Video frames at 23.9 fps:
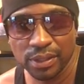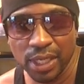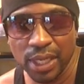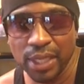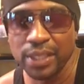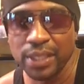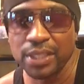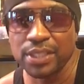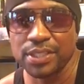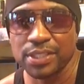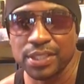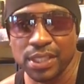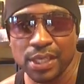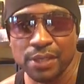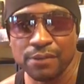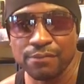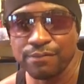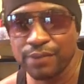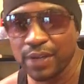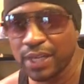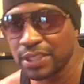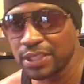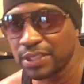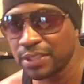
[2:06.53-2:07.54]
And to see him
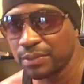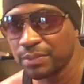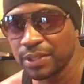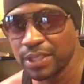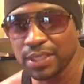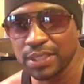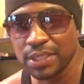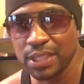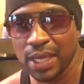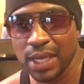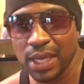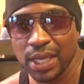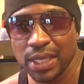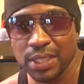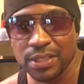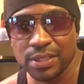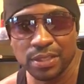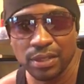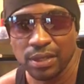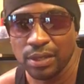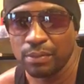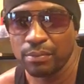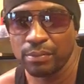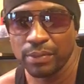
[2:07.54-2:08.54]
fight some of these guys,
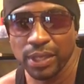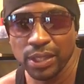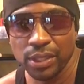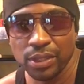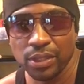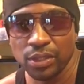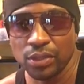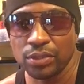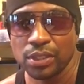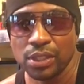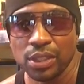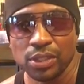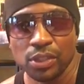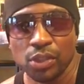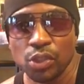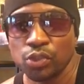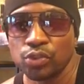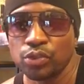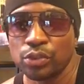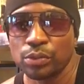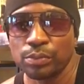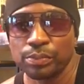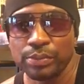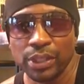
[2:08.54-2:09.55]
oh man,
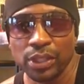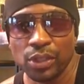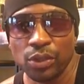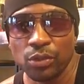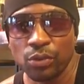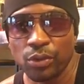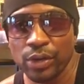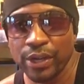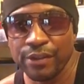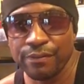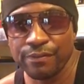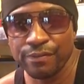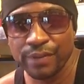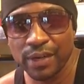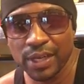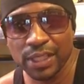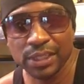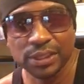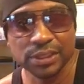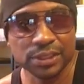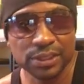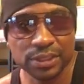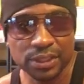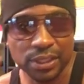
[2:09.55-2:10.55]
those would be great
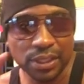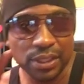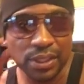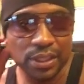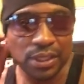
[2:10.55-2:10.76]
fights.